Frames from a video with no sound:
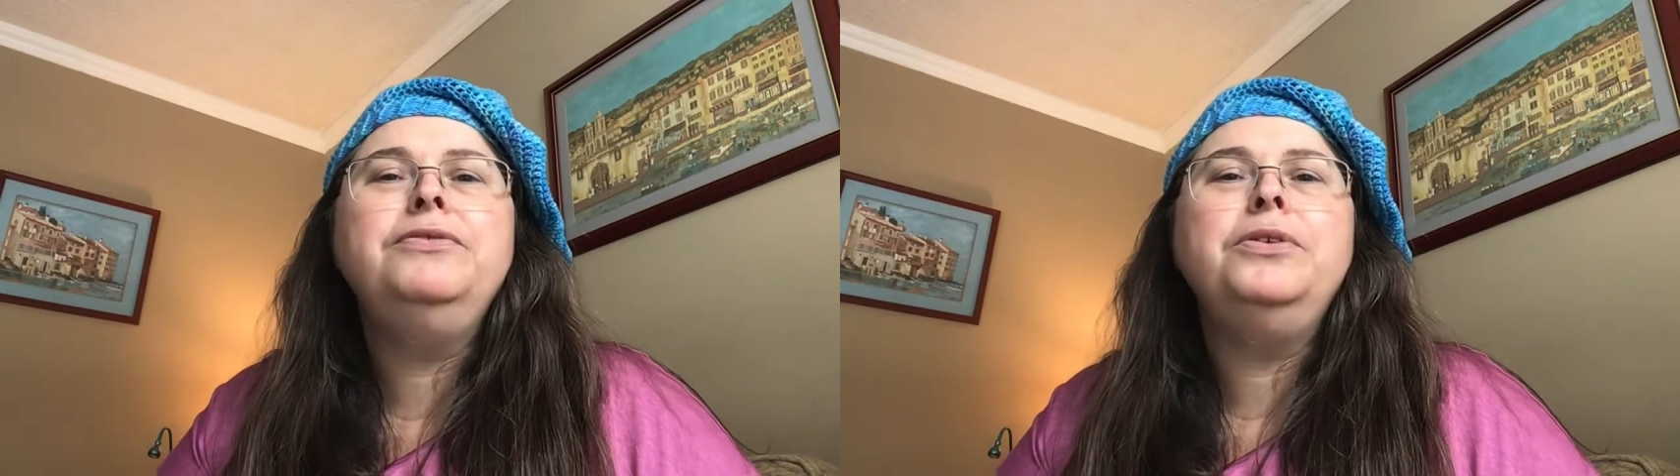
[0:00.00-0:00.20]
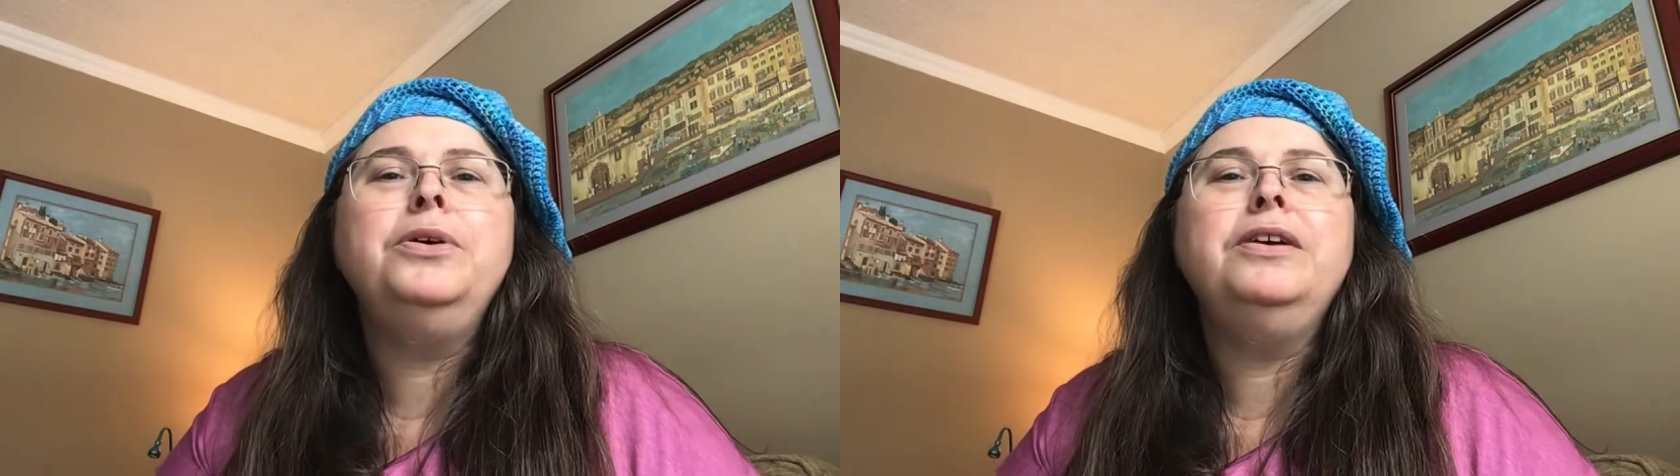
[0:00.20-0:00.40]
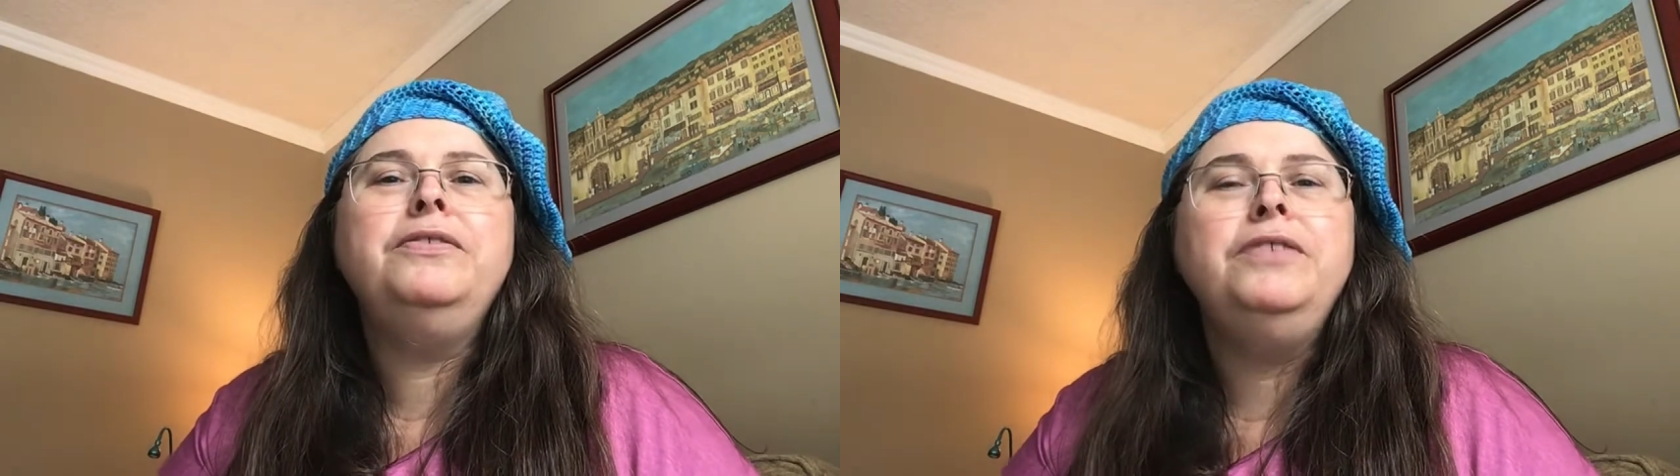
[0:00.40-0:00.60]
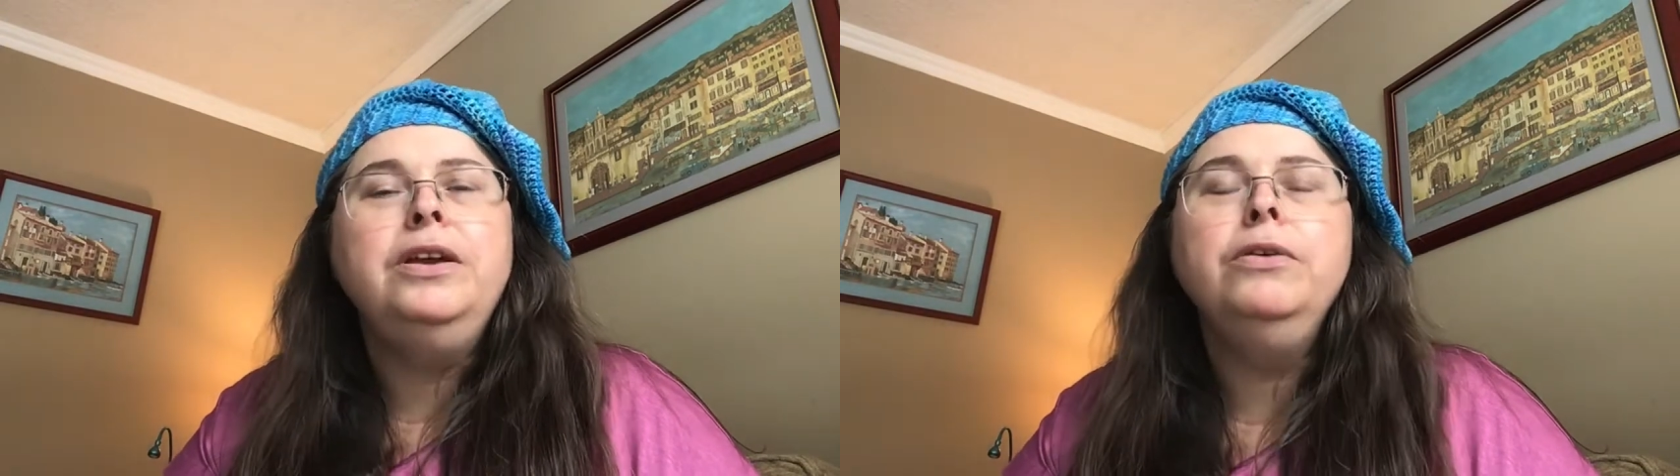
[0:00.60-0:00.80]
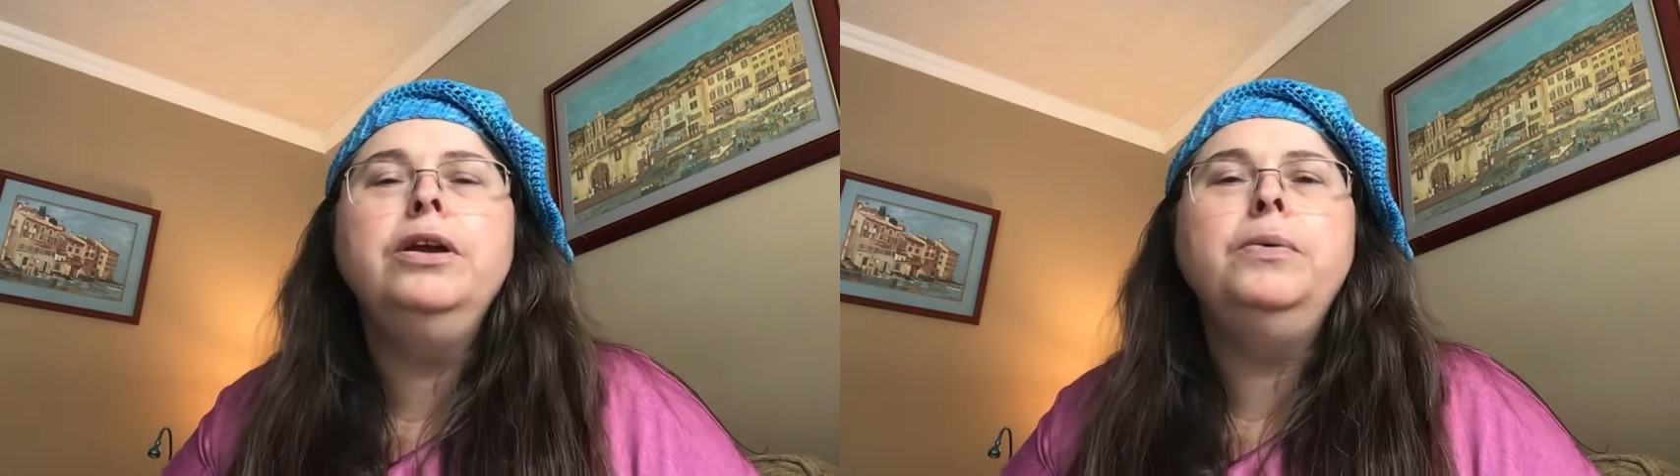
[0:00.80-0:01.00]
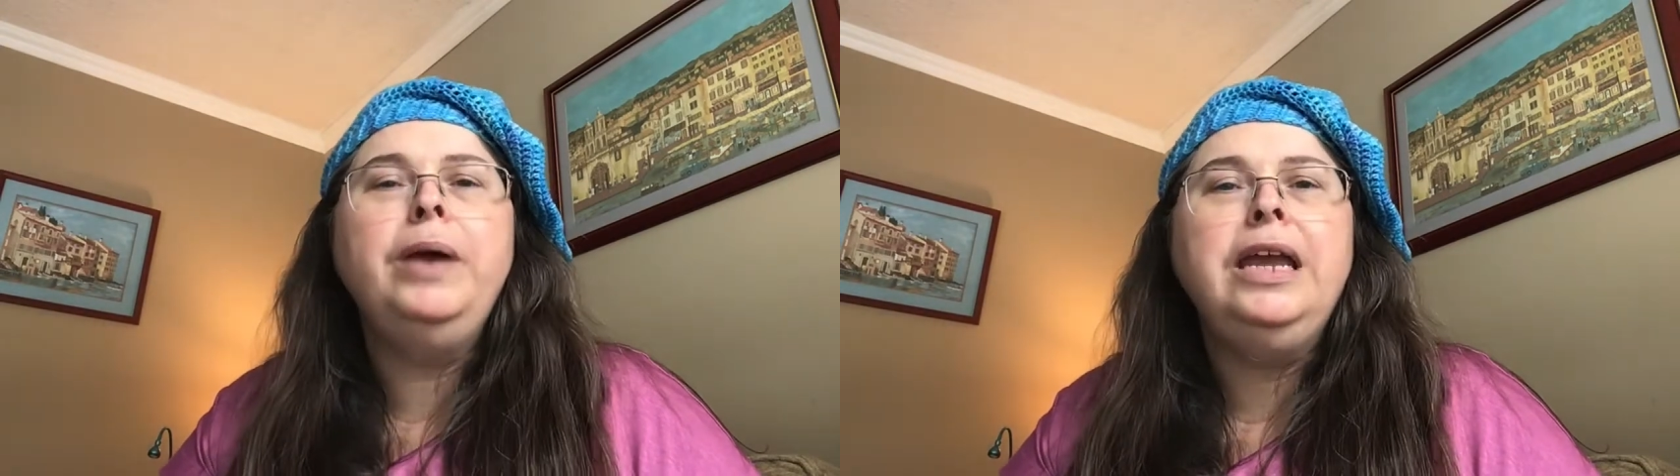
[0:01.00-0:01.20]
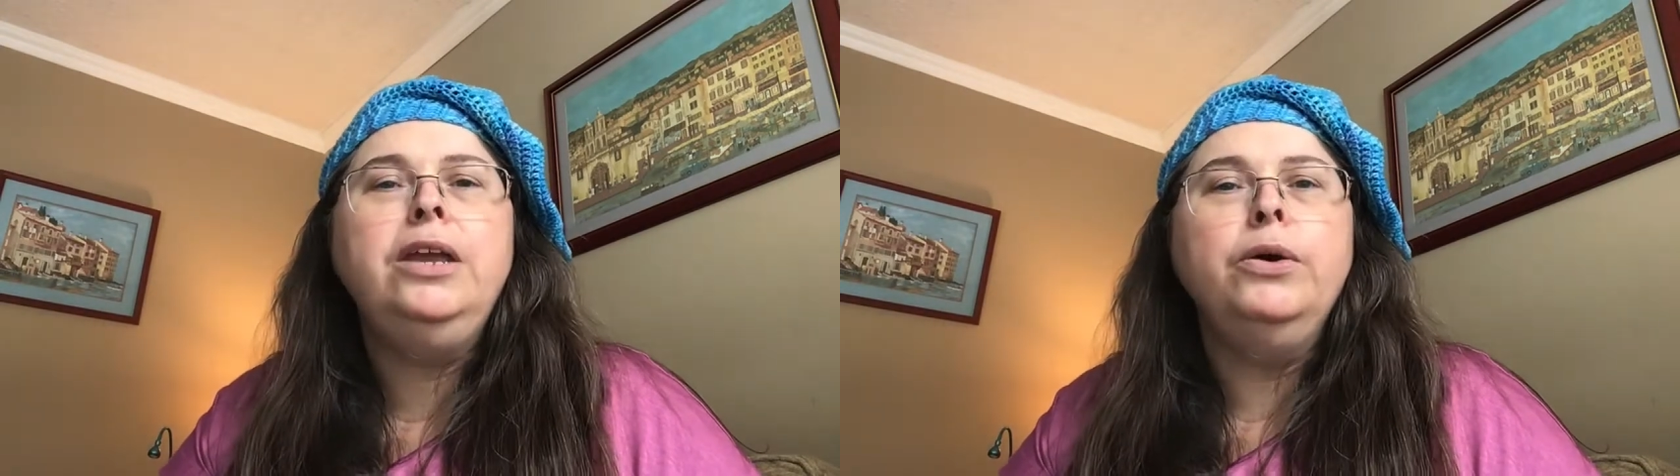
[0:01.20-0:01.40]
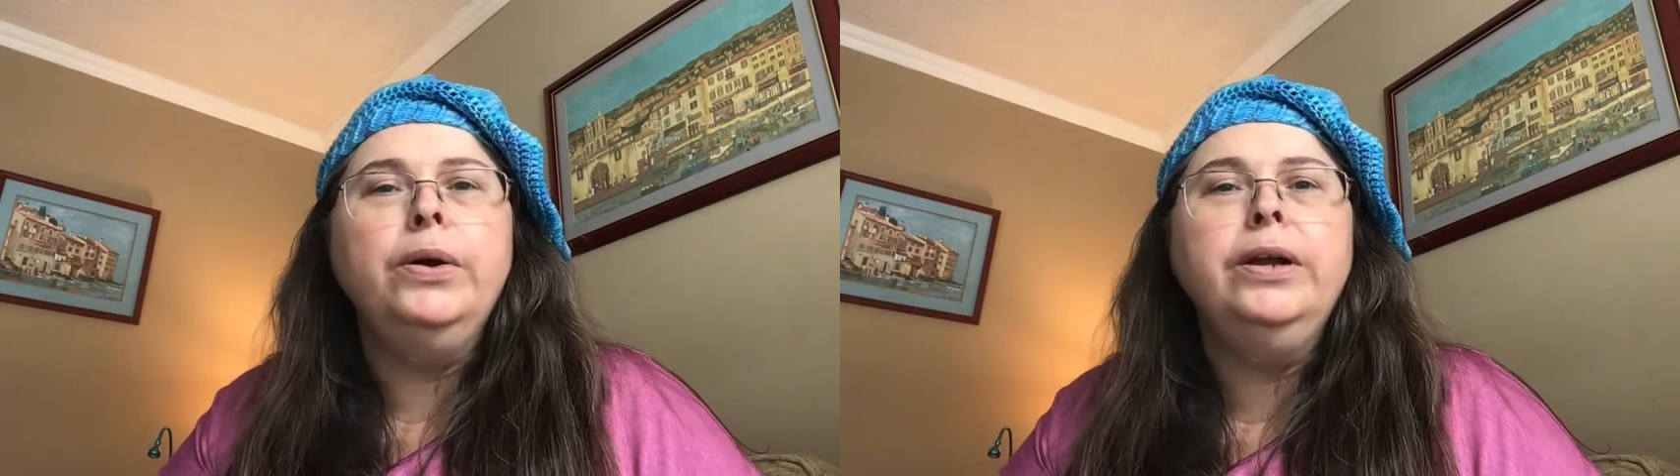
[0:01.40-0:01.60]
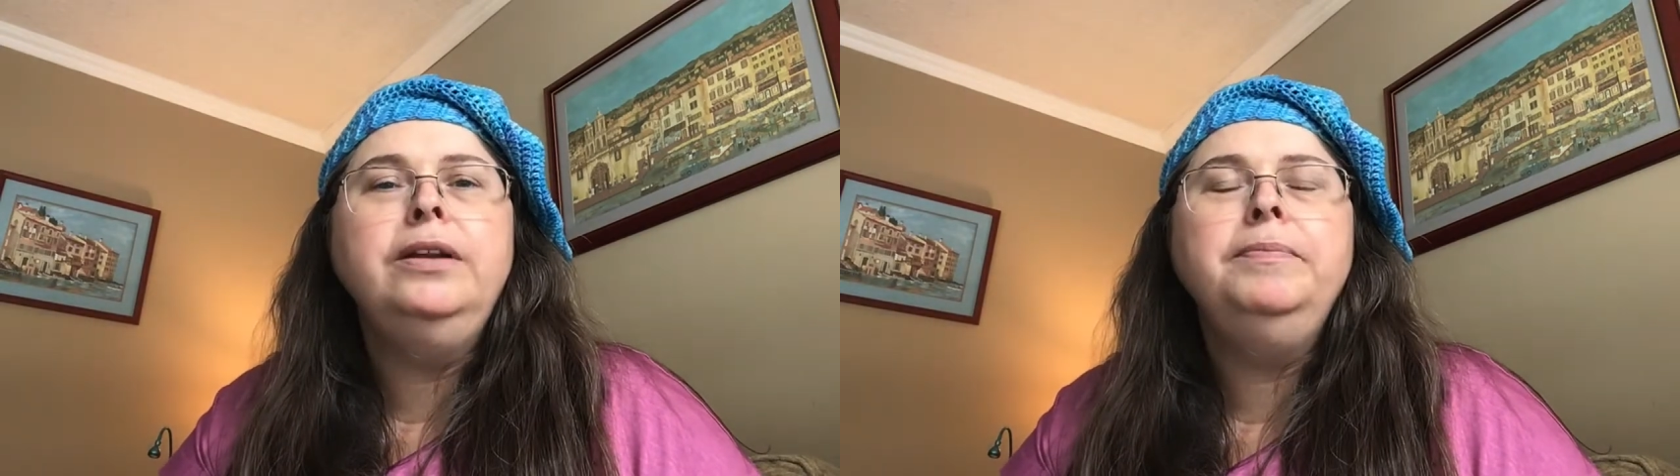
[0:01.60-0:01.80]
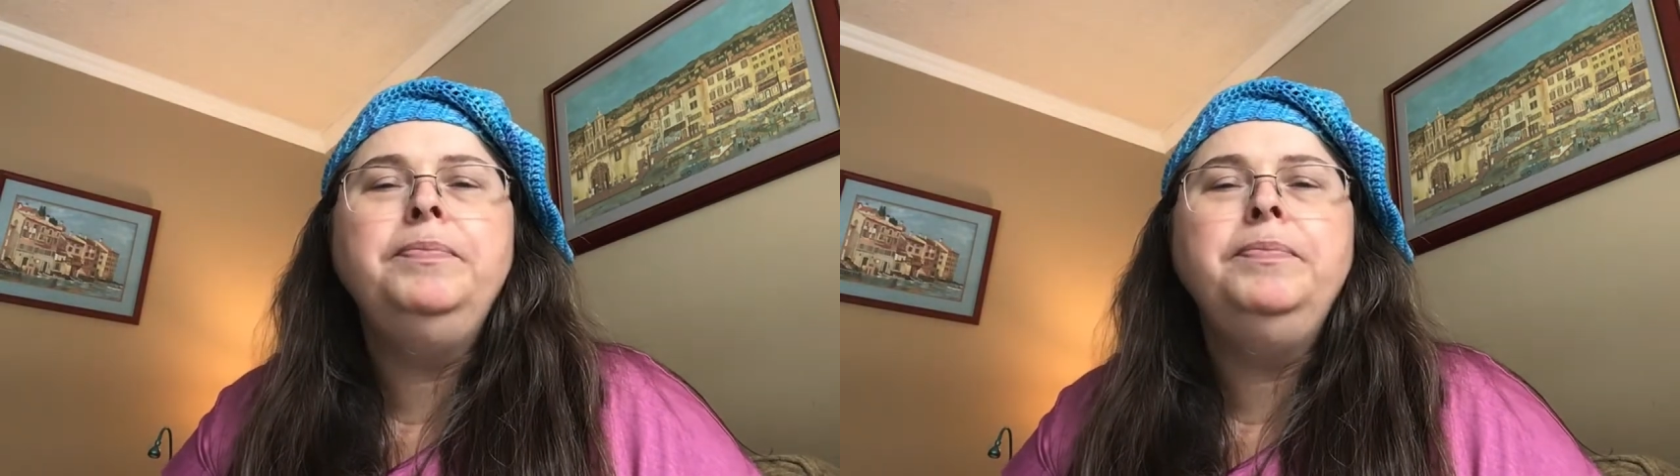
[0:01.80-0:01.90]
for a fingering weight yarn.